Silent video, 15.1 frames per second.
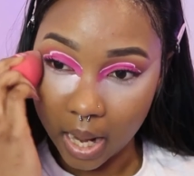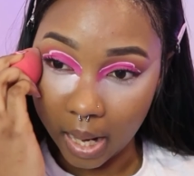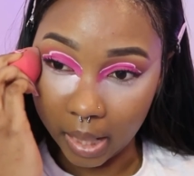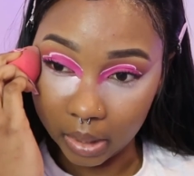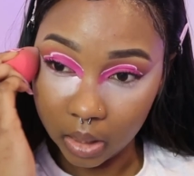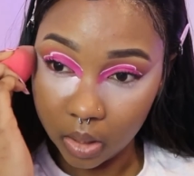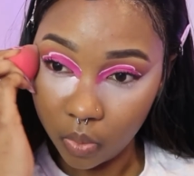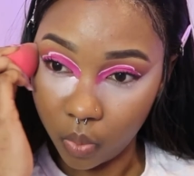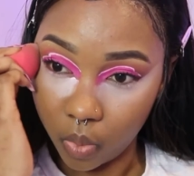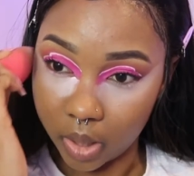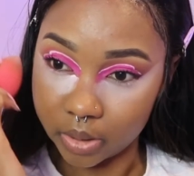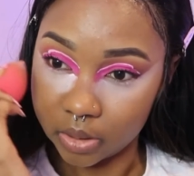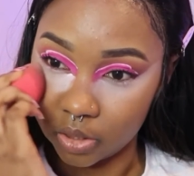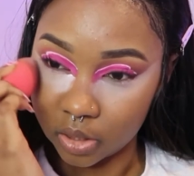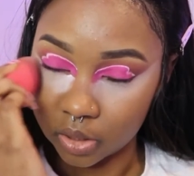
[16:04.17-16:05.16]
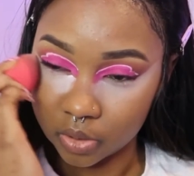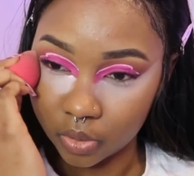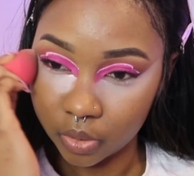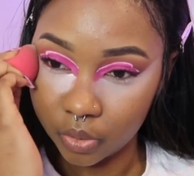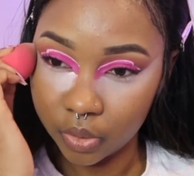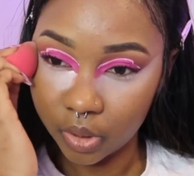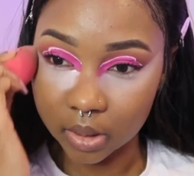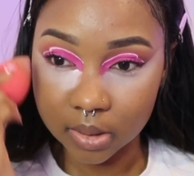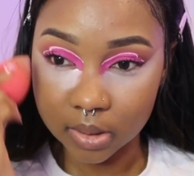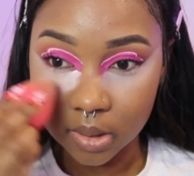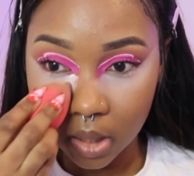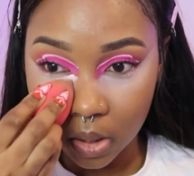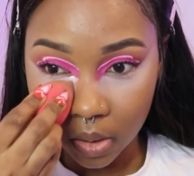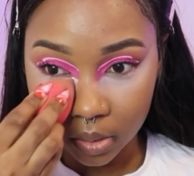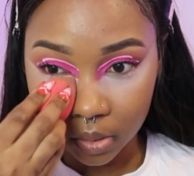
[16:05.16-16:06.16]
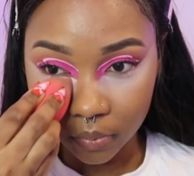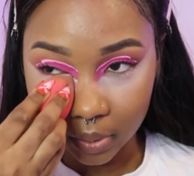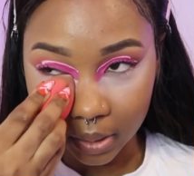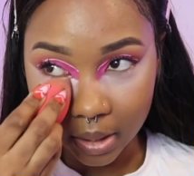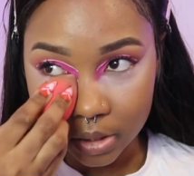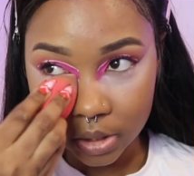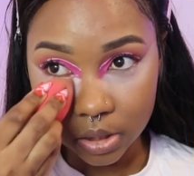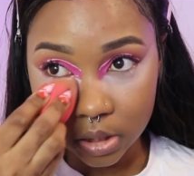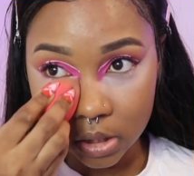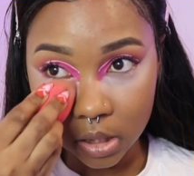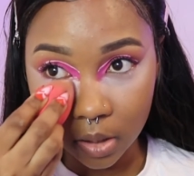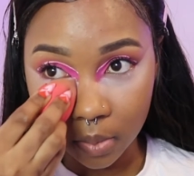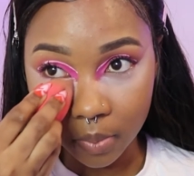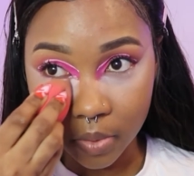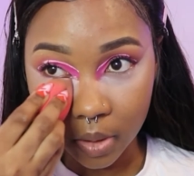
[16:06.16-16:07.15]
anyone just so you can say you're in a relationship.